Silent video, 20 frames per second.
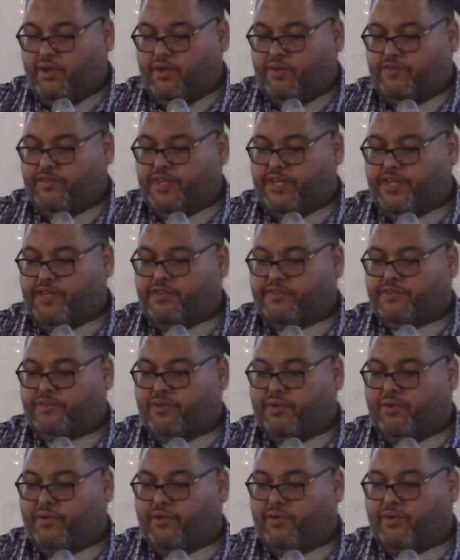These are
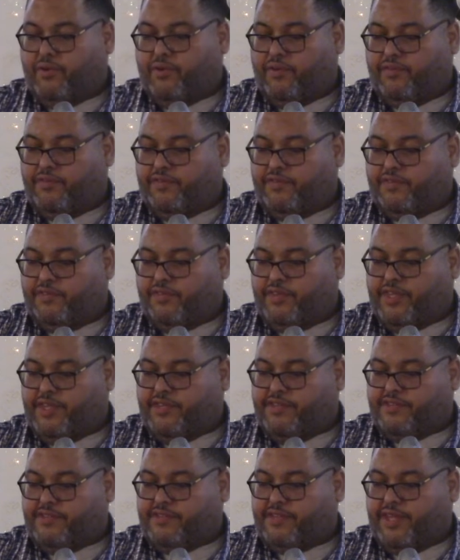all
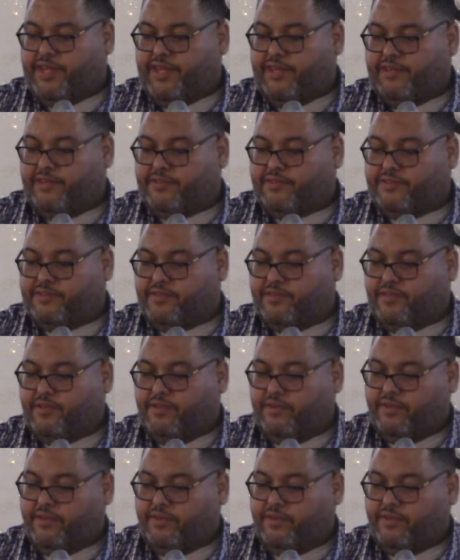these things